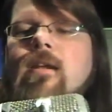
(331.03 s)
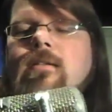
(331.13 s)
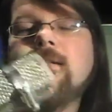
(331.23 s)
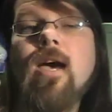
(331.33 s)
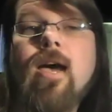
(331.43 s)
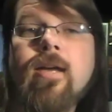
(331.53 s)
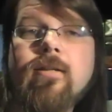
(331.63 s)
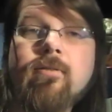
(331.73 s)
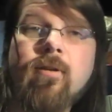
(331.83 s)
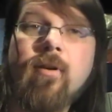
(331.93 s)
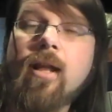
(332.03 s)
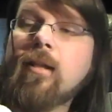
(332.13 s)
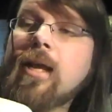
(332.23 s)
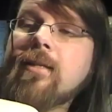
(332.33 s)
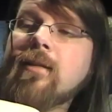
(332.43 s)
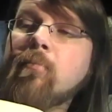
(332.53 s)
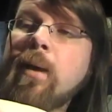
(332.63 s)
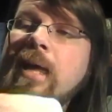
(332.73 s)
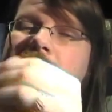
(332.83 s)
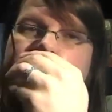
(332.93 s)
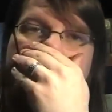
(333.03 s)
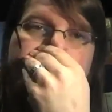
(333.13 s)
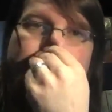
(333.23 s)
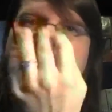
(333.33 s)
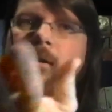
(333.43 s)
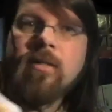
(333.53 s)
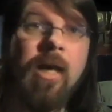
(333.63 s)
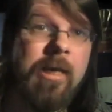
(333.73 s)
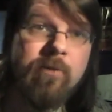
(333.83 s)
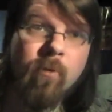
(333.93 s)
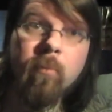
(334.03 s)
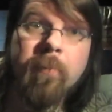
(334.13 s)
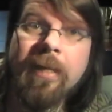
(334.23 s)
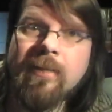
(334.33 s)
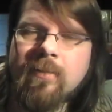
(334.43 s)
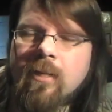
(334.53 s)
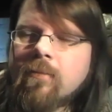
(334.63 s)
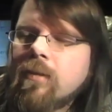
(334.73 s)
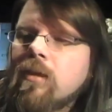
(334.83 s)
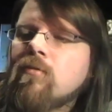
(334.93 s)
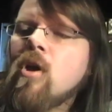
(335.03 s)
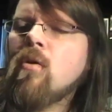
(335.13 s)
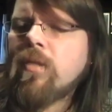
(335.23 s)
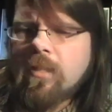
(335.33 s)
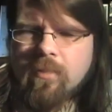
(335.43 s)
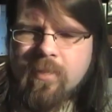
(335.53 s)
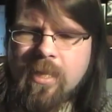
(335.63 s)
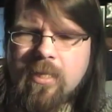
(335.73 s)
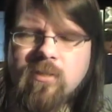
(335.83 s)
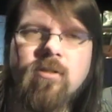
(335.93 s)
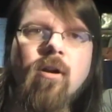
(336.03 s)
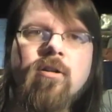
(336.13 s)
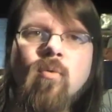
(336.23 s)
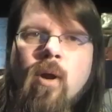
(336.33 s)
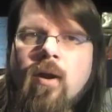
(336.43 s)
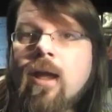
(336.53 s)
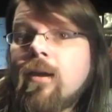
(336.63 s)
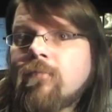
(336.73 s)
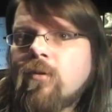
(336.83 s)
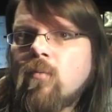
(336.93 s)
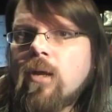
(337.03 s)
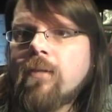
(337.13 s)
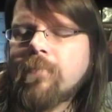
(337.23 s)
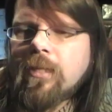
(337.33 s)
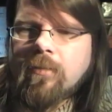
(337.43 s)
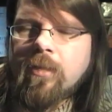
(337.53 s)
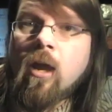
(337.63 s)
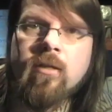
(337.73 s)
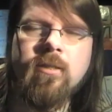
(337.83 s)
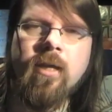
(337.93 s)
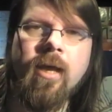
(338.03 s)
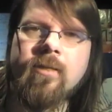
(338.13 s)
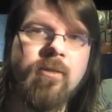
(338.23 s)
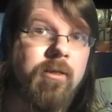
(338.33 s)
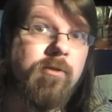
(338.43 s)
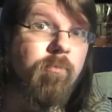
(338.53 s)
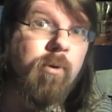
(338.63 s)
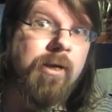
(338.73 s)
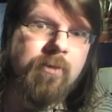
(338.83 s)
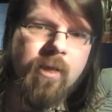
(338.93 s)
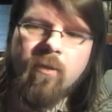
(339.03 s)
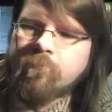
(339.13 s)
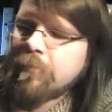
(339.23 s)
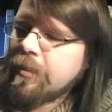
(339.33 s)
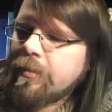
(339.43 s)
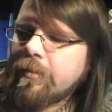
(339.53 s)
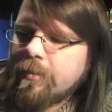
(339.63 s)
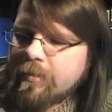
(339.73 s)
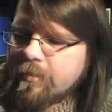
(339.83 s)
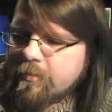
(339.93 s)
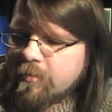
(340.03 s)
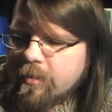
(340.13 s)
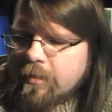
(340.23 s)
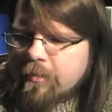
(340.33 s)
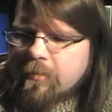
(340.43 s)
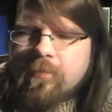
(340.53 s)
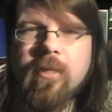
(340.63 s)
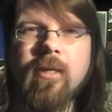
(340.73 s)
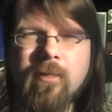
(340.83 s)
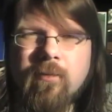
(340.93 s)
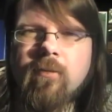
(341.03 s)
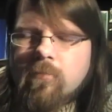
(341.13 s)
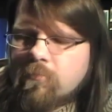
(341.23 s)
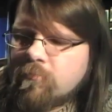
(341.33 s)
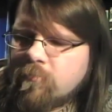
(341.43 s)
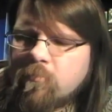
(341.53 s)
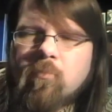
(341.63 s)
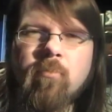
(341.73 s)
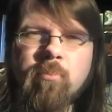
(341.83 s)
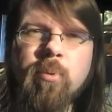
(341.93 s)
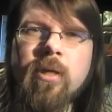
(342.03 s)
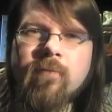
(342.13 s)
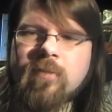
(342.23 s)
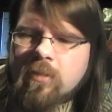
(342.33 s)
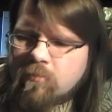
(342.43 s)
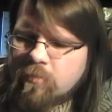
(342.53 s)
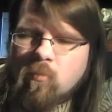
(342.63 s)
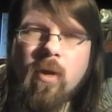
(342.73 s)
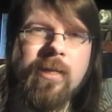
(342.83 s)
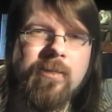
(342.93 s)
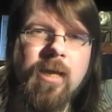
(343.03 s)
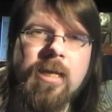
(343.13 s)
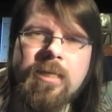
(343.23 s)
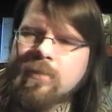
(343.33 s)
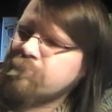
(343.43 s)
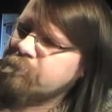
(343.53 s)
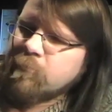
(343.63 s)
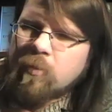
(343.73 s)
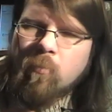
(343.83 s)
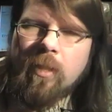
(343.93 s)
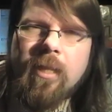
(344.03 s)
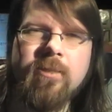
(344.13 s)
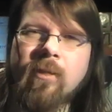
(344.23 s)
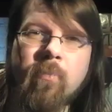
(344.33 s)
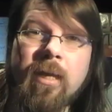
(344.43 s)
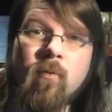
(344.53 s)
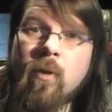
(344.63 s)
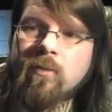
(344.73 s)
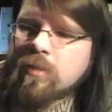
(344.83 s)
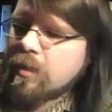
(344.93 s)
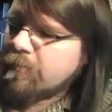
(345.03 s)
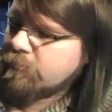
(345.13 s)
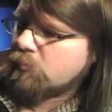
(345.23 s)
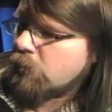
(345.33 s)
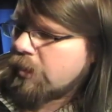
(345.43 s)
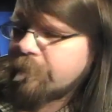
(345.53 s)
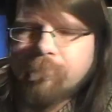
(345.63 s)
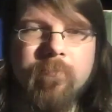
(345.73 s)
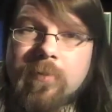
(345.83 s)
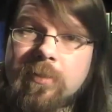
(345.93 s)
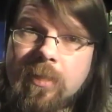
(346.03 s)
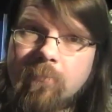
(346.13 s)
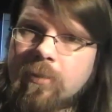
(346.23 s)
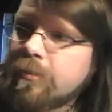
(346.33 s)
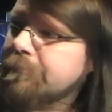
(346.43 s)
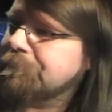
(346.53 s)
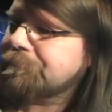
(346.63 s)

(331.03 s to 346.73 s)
ties or elastic bands, hair ties, rubber bands, anything, you know that they start to wear out after a while. They oxidize and they just break down. Think briefs, you know, the whitey tighties, the elastic band wears out after a while, same deal.